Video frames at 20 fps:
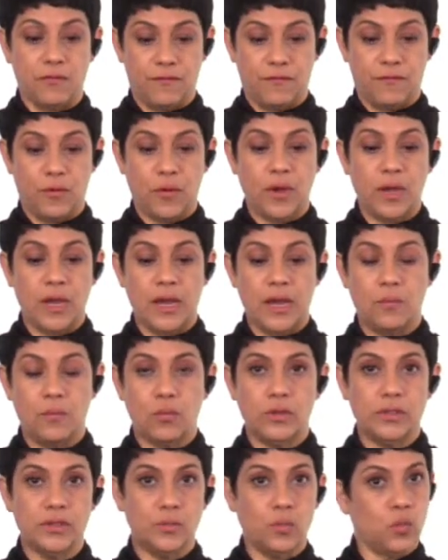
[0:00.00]

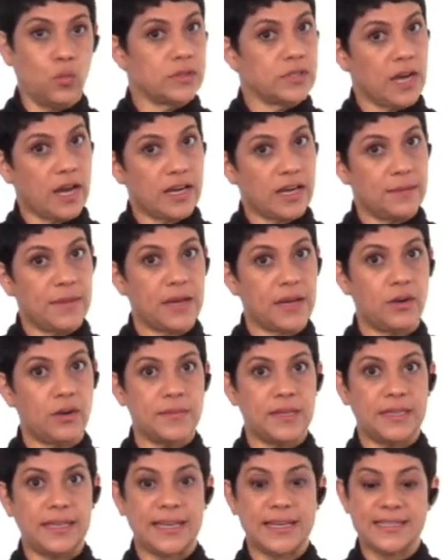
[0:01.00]
we'll talk about our
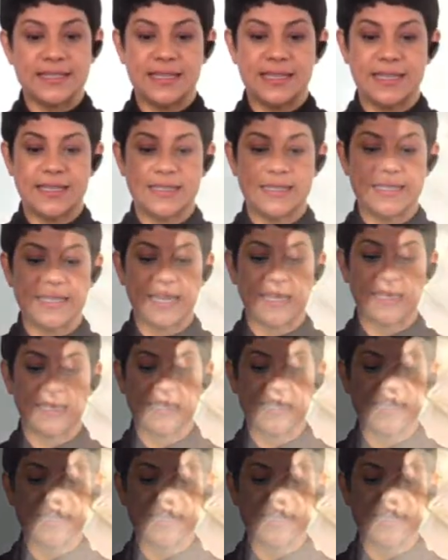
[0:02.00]
mid-lengths and ends technique